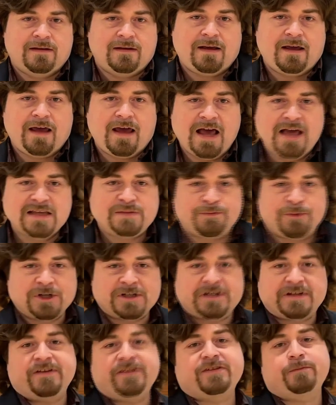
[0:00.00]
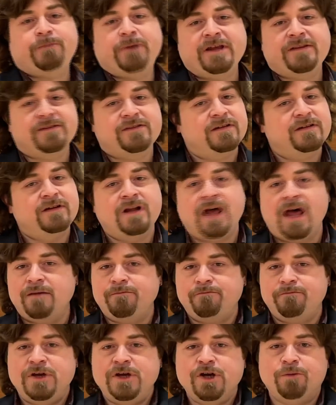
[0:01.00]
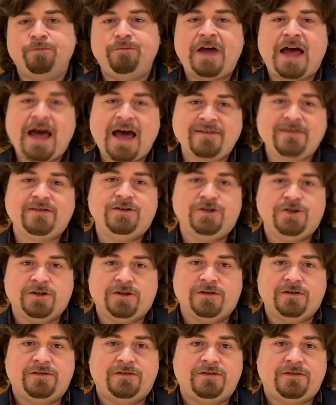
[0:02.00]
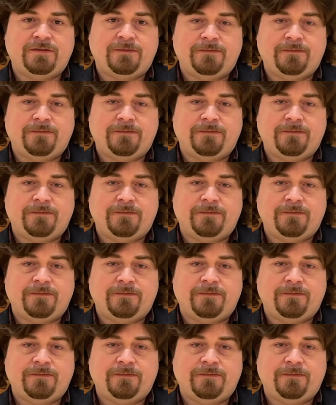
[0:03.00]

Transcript: as participants and not mere passengers,